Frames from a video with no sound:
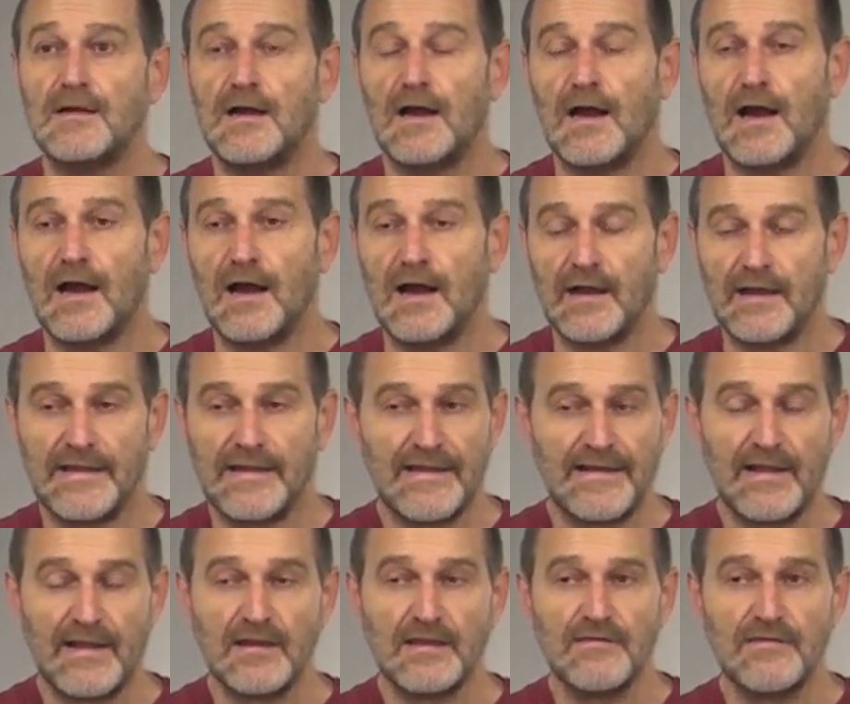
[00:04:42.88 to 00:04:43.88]
And
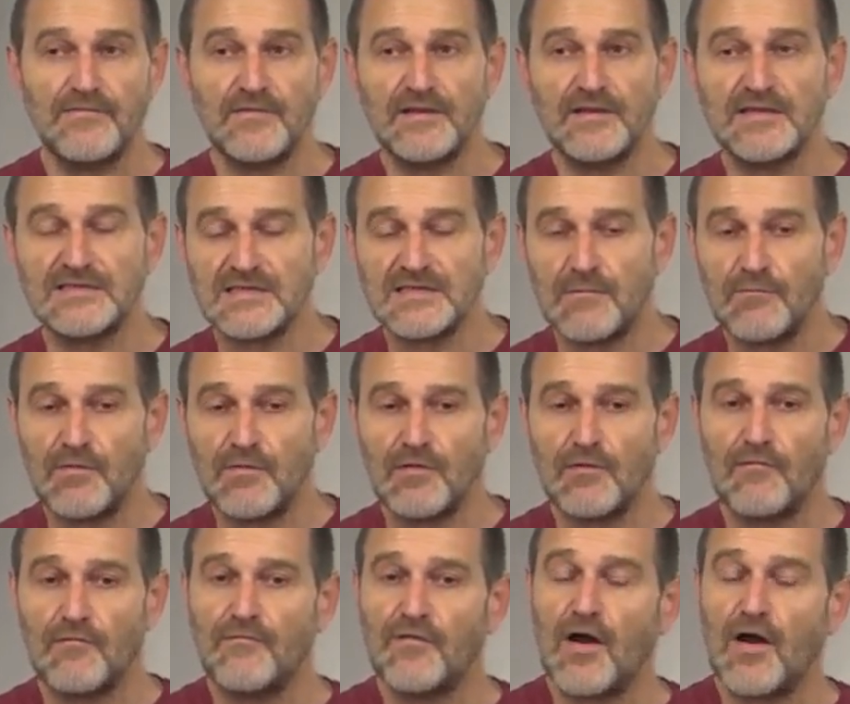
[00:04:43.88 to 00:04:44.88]
I'll give you an
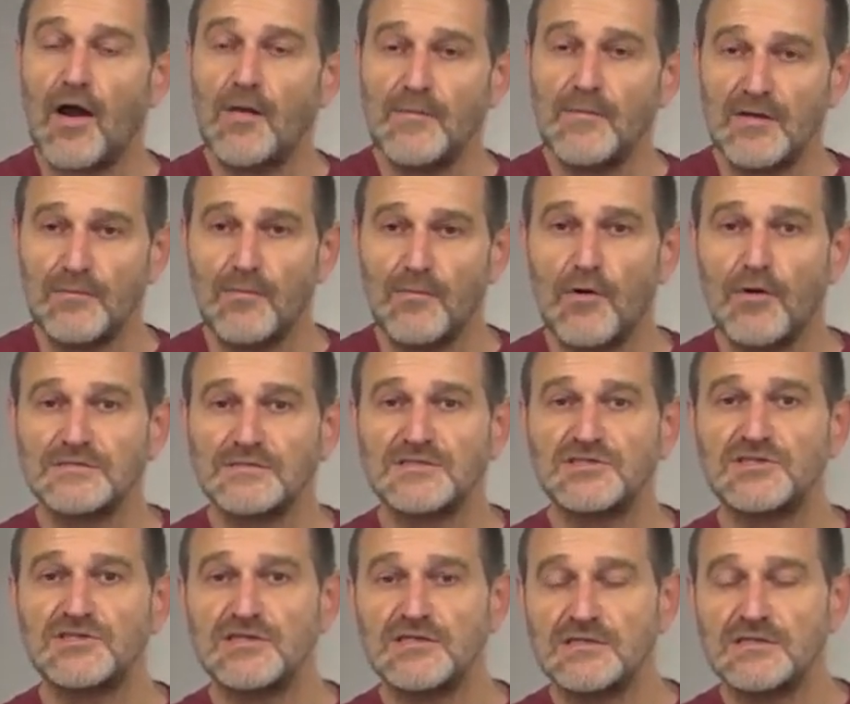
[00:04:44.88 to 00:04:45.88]
example of homeobox
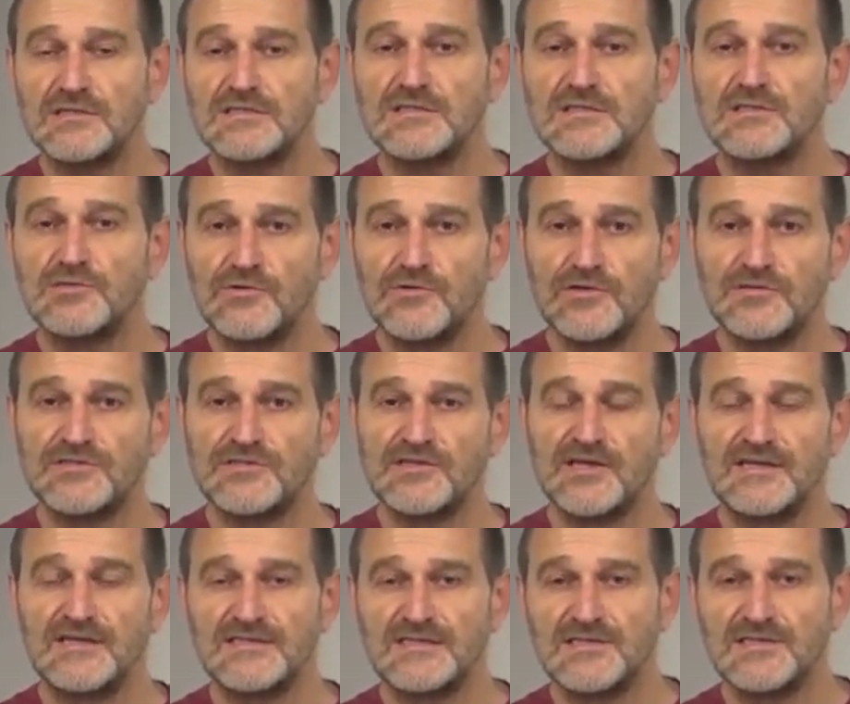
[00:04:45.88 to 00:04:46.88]
genes to
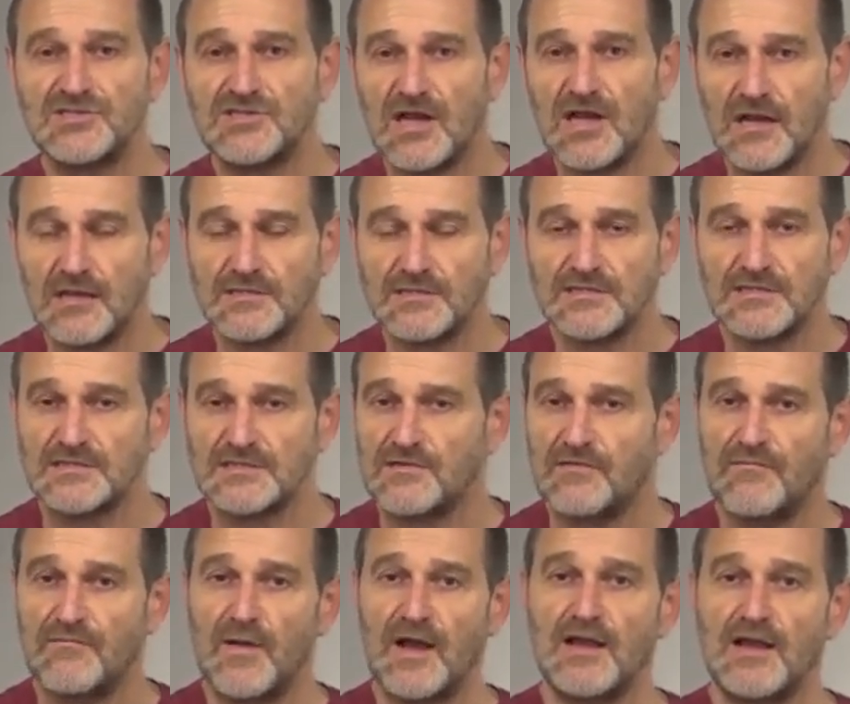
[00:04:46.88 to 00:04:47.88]
illustrate the challenges
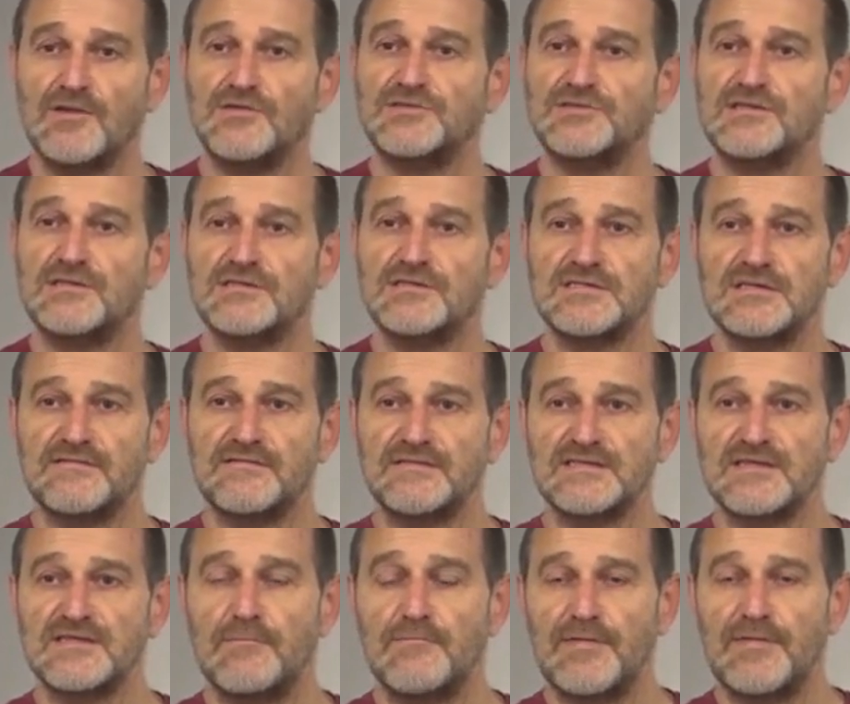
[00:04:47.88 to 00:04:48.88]
of biological
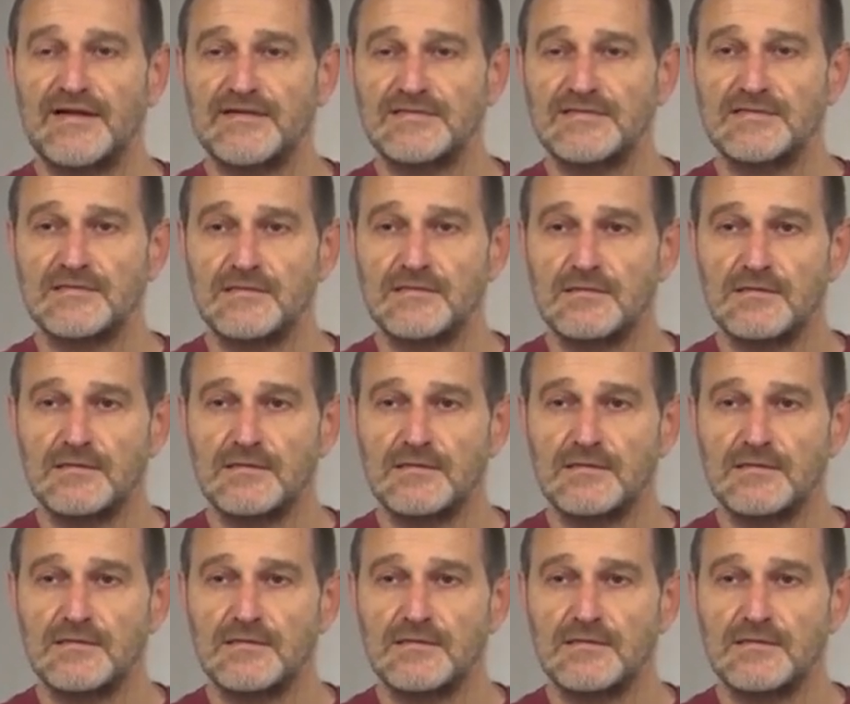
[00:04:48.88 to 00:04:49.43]
sequence comparison.